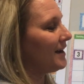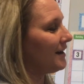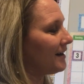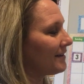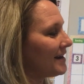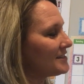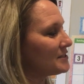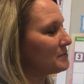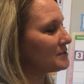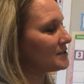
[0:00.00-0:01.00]
All right,
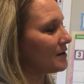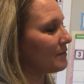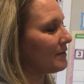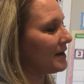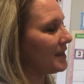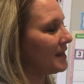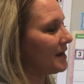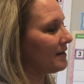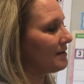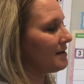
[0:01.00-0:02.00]
so you start right
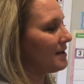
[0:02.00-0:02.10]
here.